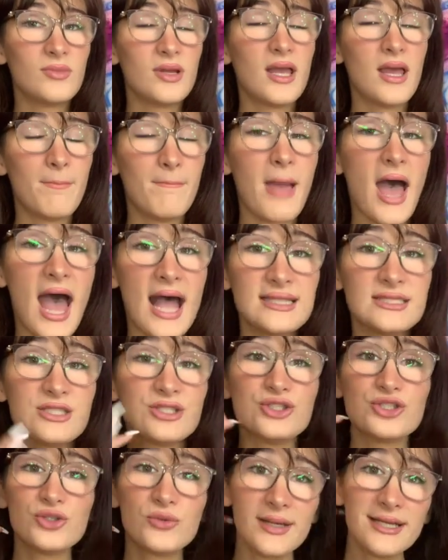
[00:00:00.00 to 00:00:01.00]
a bad
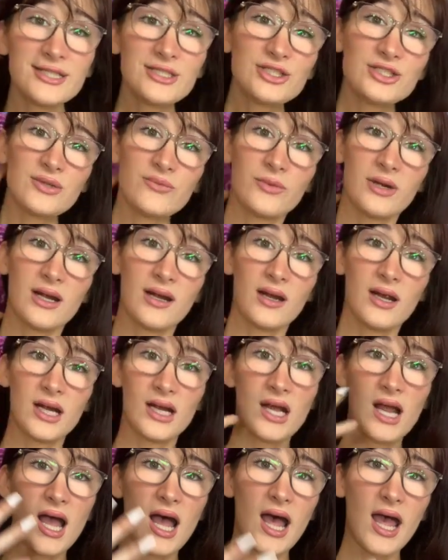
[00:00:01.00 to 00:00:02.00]
situation where
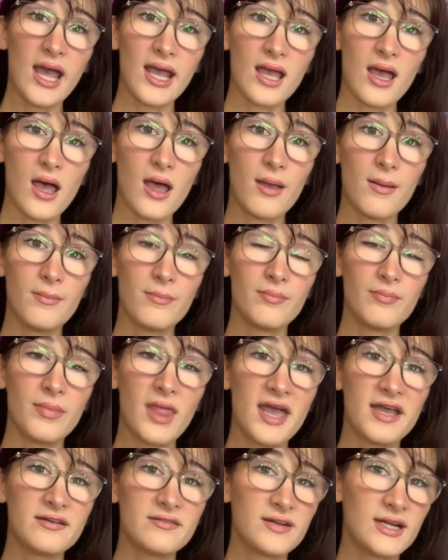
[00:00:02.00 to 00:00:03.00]
I um,
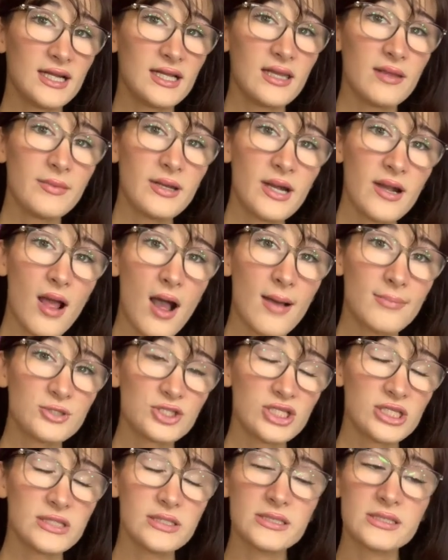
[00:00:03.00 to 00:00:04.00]
have very limited
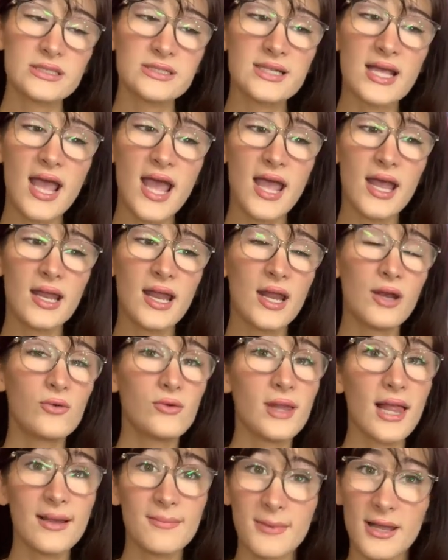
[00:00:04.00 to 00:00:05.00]
options, and I
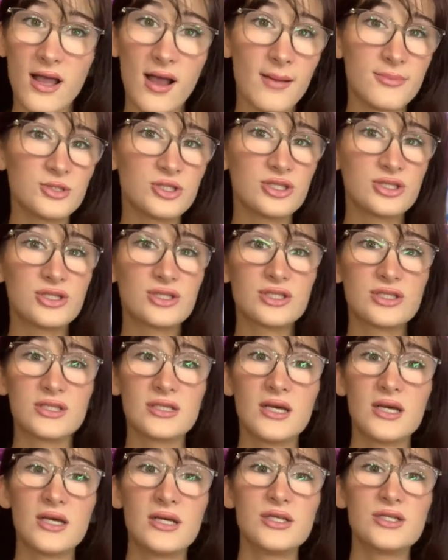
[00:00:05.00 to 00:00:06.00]
don't like my options,
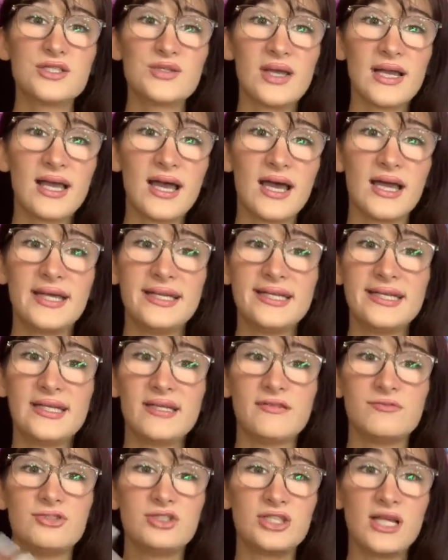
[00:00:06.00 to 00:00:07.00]
so I kind
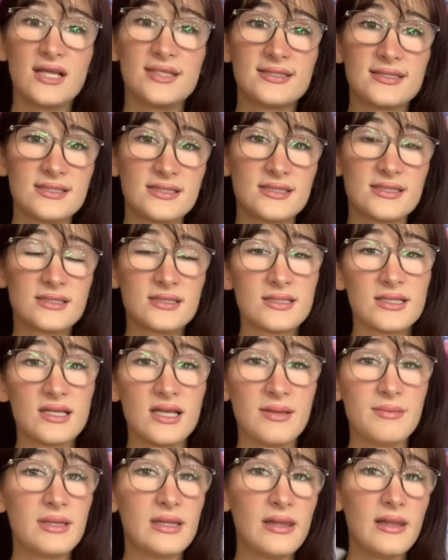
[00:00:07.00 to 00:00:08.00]
of just
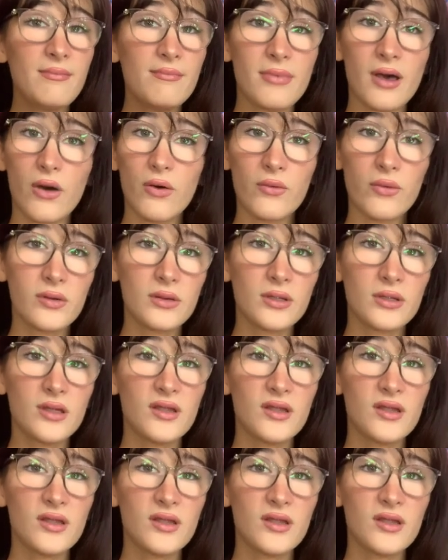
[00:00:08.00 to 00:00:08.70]
am in limbo.